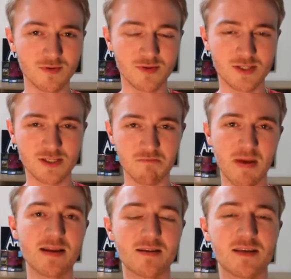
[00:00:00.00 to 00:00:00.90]

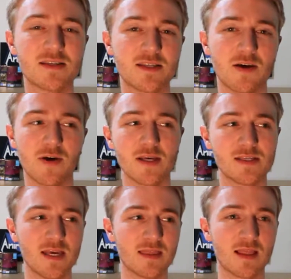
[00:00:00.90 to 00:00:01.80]
cement this
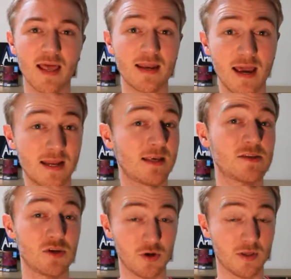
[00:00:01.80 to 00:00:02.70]
series in the late
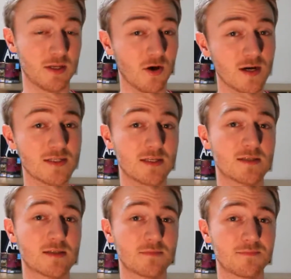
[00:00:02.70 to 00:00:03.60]
80s, early
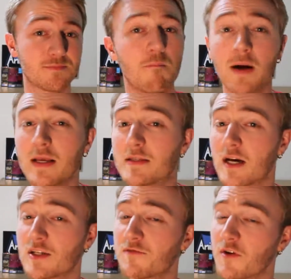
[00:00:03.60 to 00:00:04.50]
90s. But it
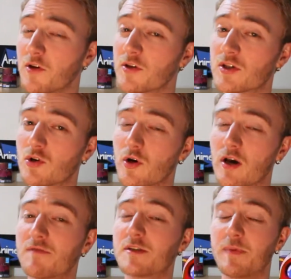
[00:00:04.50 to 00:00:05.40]
does follow the story
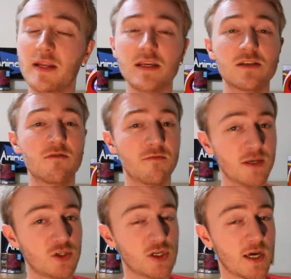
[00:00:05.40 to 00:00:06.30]
of Speedy
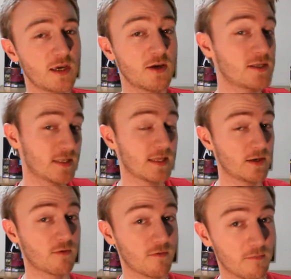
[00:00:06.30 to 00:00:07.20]
Ceviche. He's the
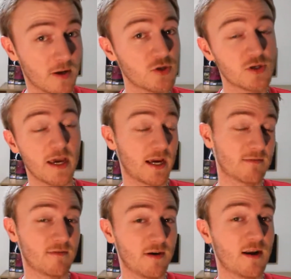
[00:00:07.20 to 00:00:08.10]
leader of the bunch, a heck of
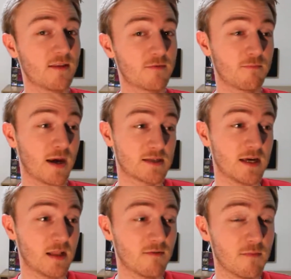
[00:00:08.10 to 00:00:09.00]
a fighter, packs a
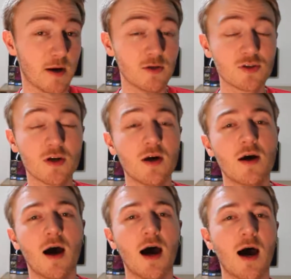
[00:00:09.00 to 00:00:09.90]
hell of a punch.
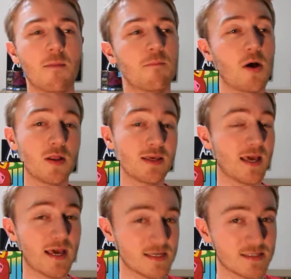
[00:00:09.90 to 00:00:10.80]

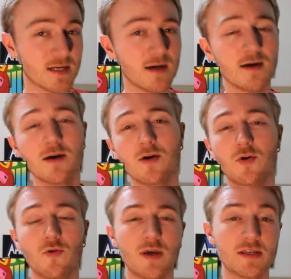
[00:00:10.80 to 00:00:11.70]
Polly Esther,
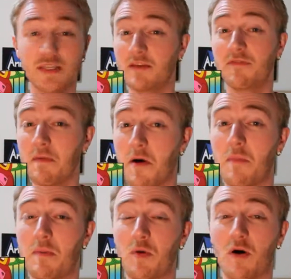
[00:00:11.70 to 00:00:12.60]
who is the female
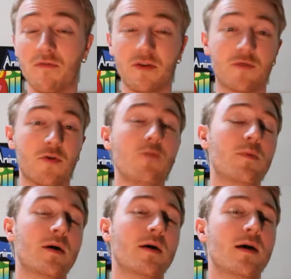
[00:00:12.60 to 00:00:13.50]
member of the group,